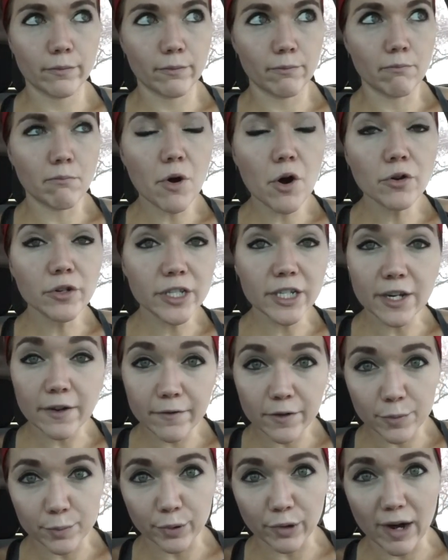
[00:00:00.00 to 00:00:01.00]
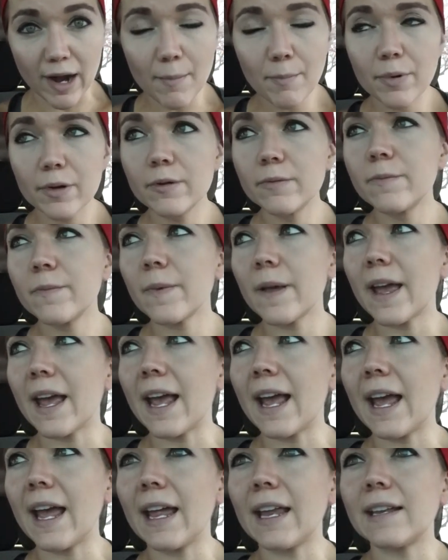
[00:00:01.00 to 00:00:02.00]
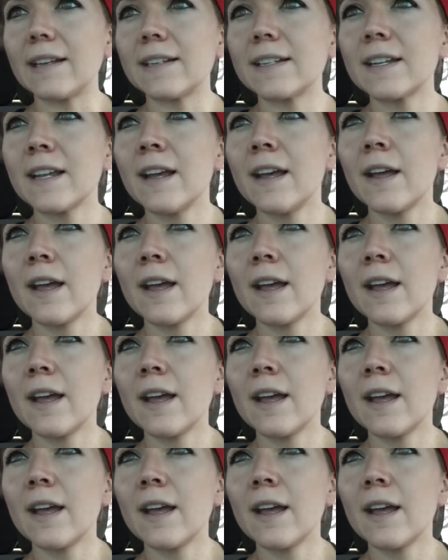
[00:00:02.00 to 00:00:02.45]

most of the prep and